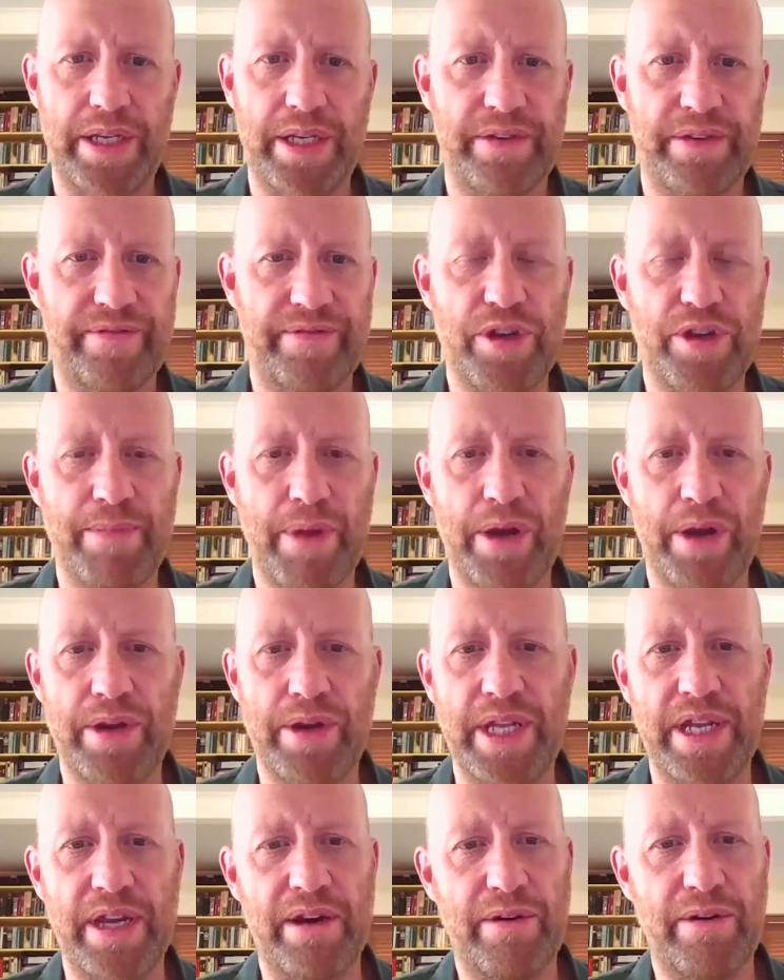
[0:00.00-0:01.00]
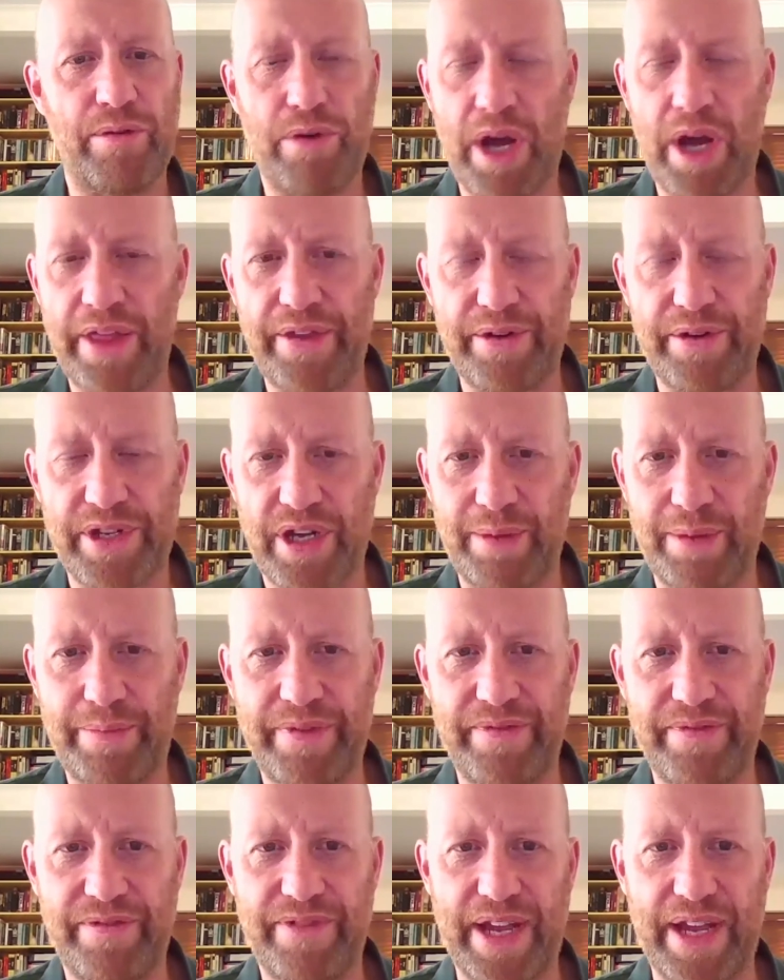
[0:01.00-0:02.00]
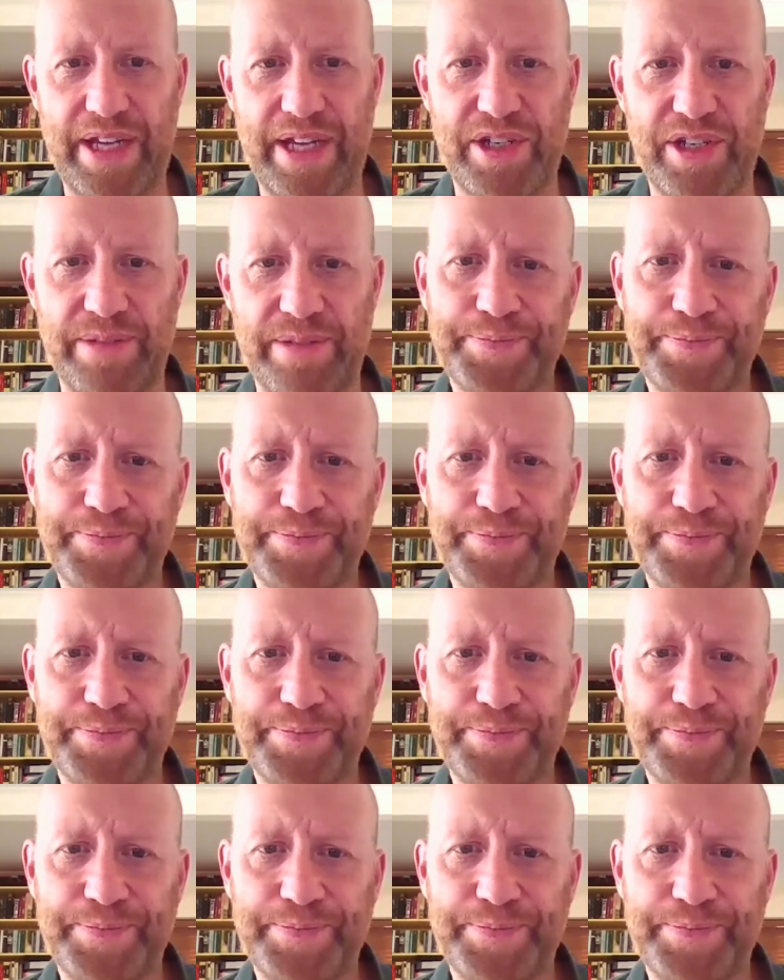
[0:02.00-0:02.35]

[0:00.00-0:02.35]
pneumonia or other type of infection.